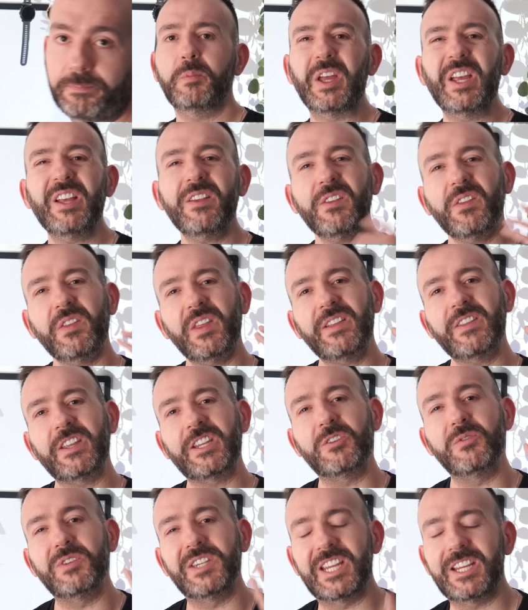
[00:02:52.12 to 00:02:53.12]
But here's the thing
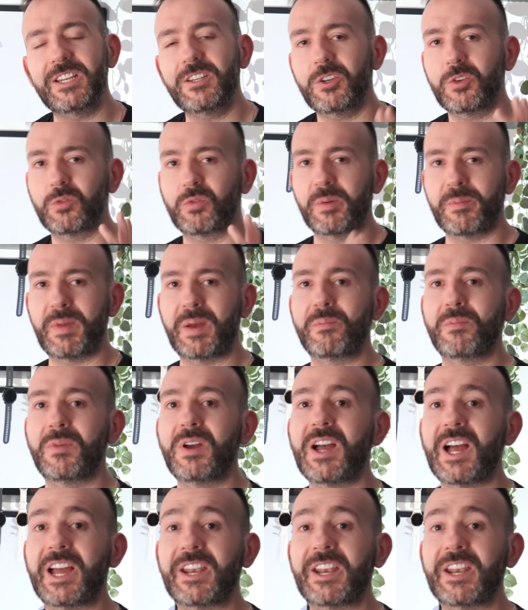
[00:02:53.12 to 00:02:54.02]
that you need to remember,